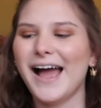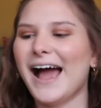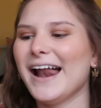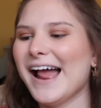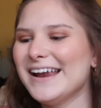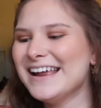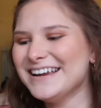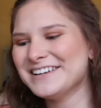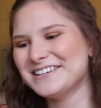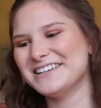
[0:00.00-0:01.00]
I
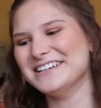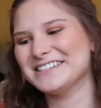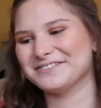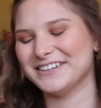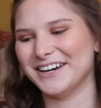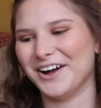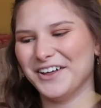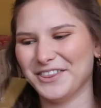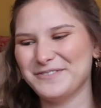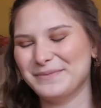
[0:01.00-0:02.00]
need to read
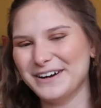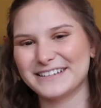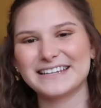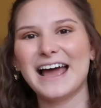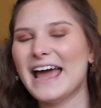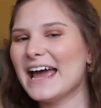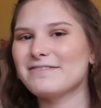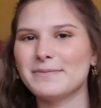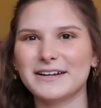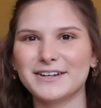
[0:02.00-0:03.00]
all of the books
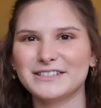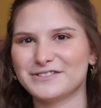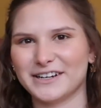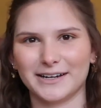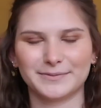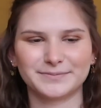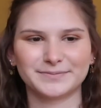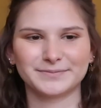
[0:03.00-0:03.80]
everybody else is reading.